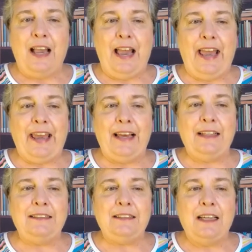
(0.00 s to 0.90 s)

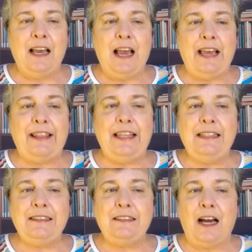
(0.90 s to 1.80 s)
And
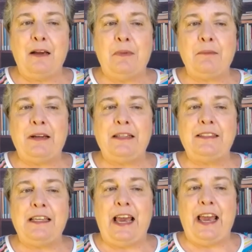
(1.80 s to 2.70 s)
this time I'm going to
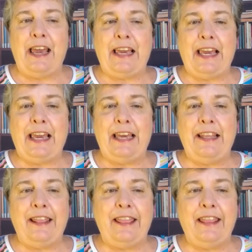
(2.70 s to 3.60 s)
say
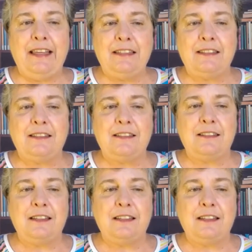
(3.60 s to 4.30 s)
in this